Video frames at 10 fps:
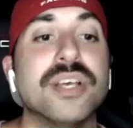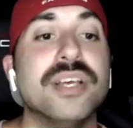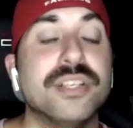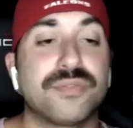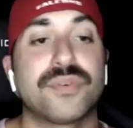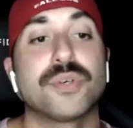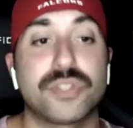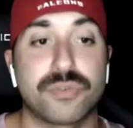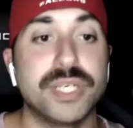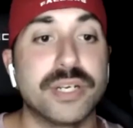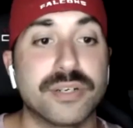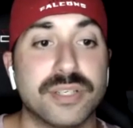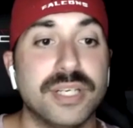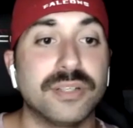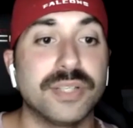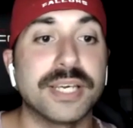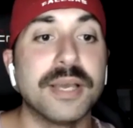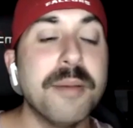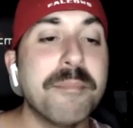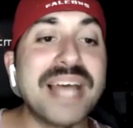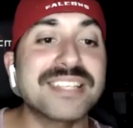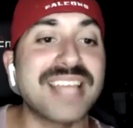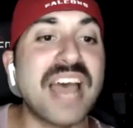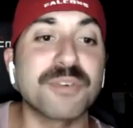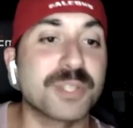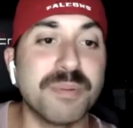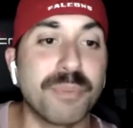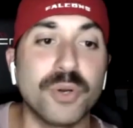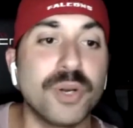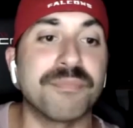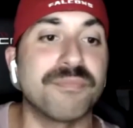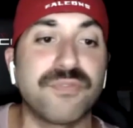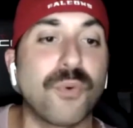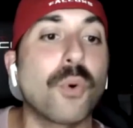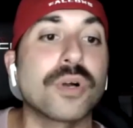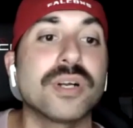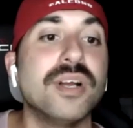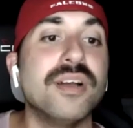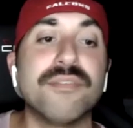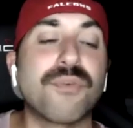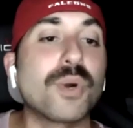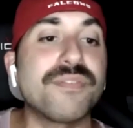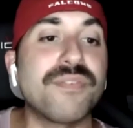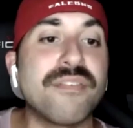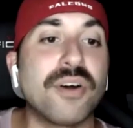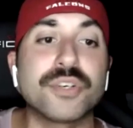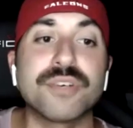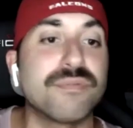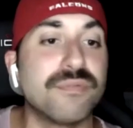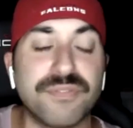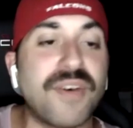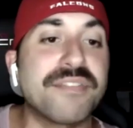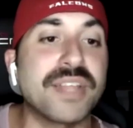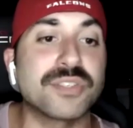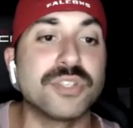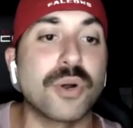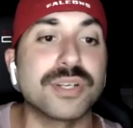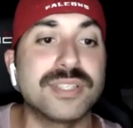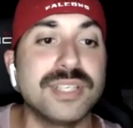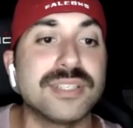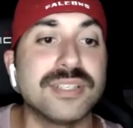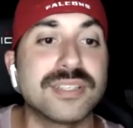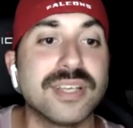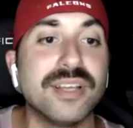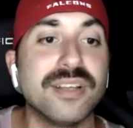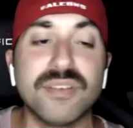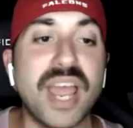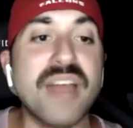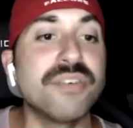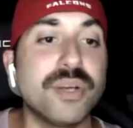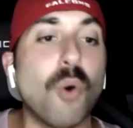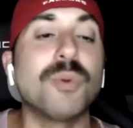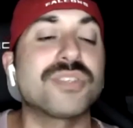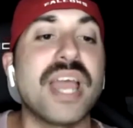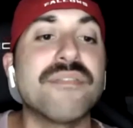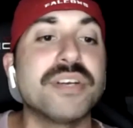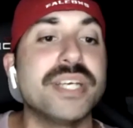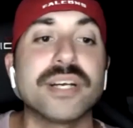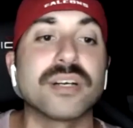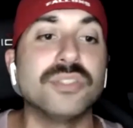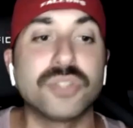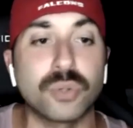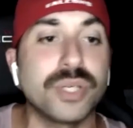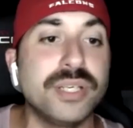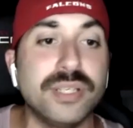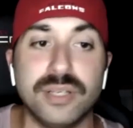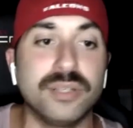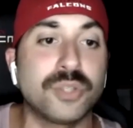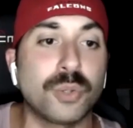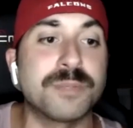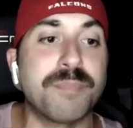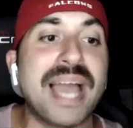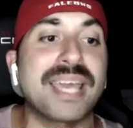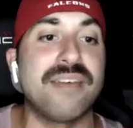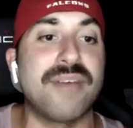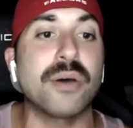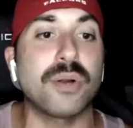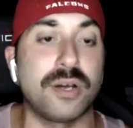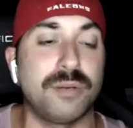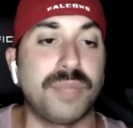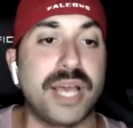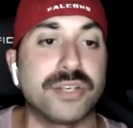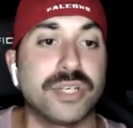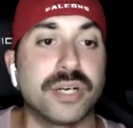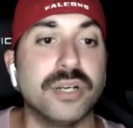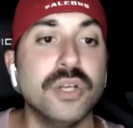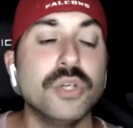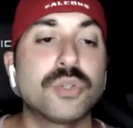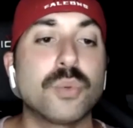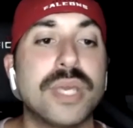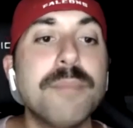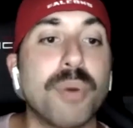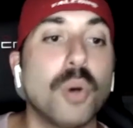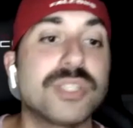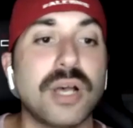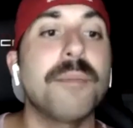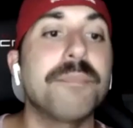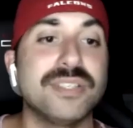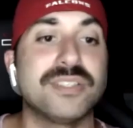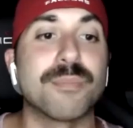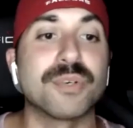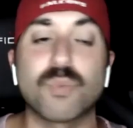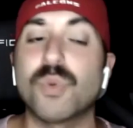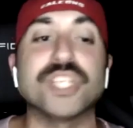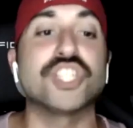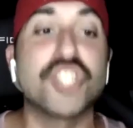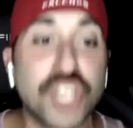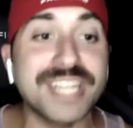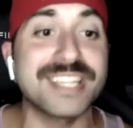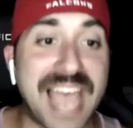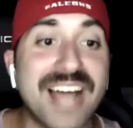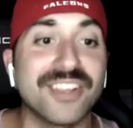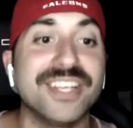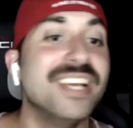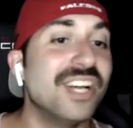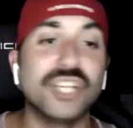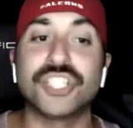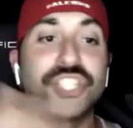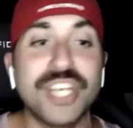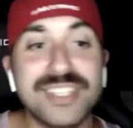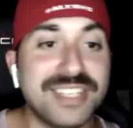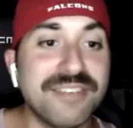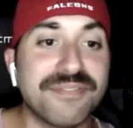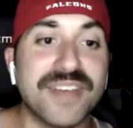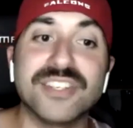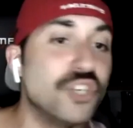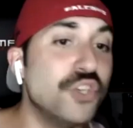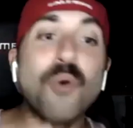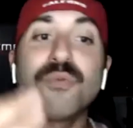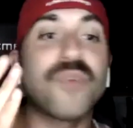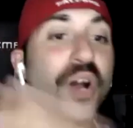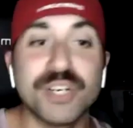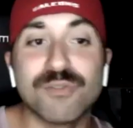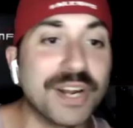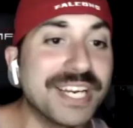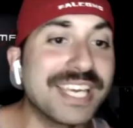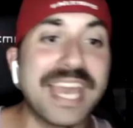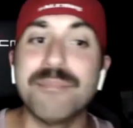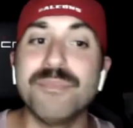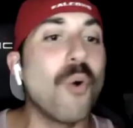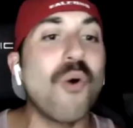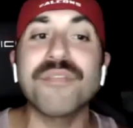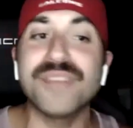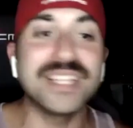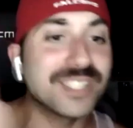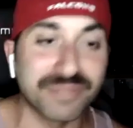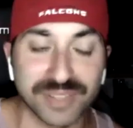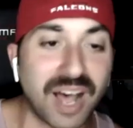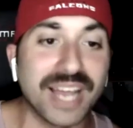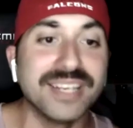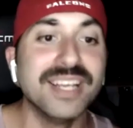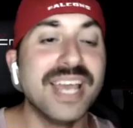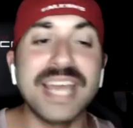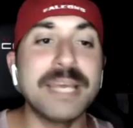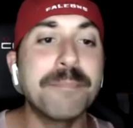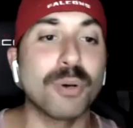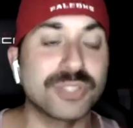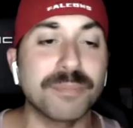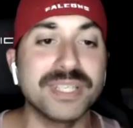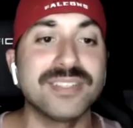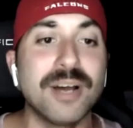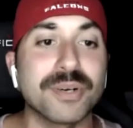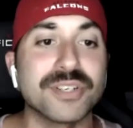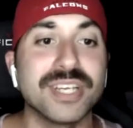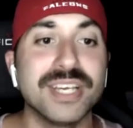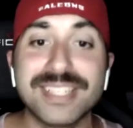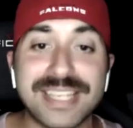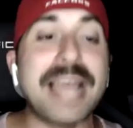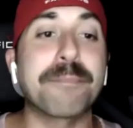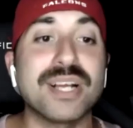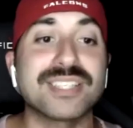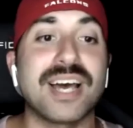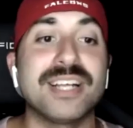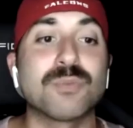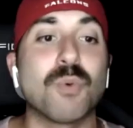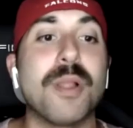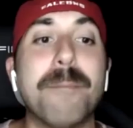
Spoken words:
his first 3 years in the league. Matt Stafford's been putting up 4,500, 5,000 yard seasons almost every year until his back gave out on him last year. So he puts up these numbers with shit talent, a shit defense, no fucking running game, no offensive line, and he puts up these numbers. Dak Prescott has one of the